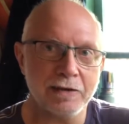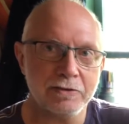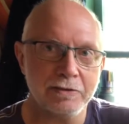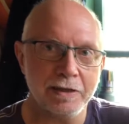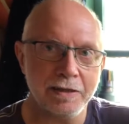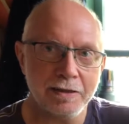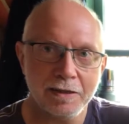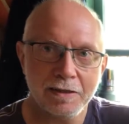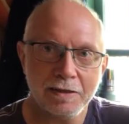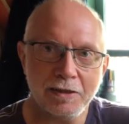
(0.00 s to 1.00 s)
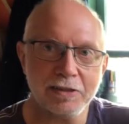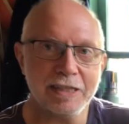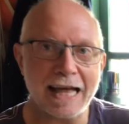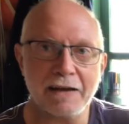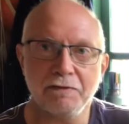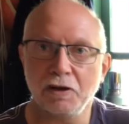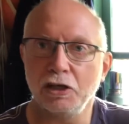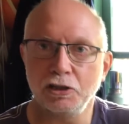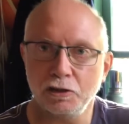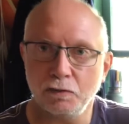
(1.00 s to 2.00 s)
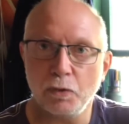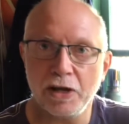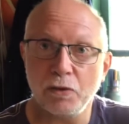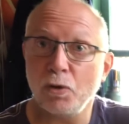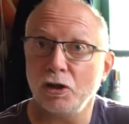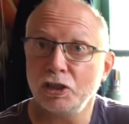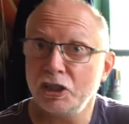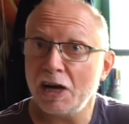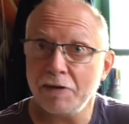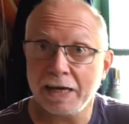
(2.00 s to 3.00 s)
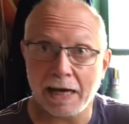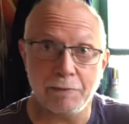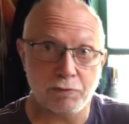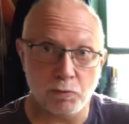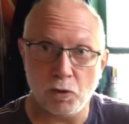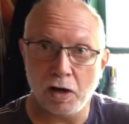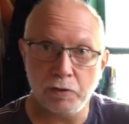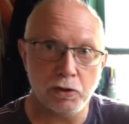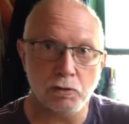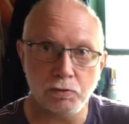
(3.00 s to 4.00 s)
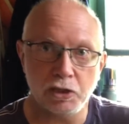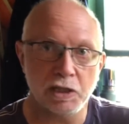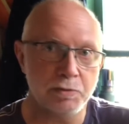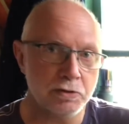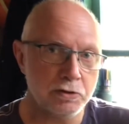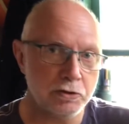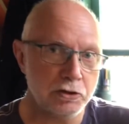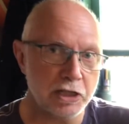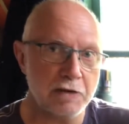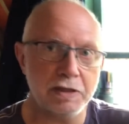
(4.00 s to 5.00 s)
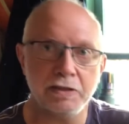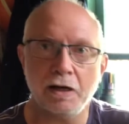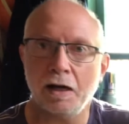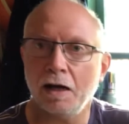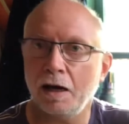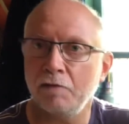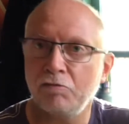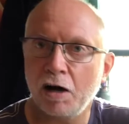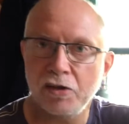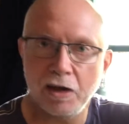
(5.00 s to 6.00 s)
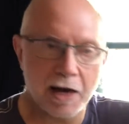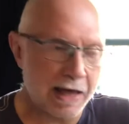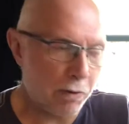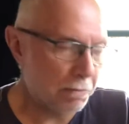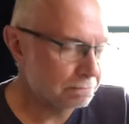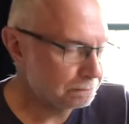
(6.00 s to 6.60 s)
the slang version of where the word Jerry came from, why we call Germans Jerrys. I rather like that one.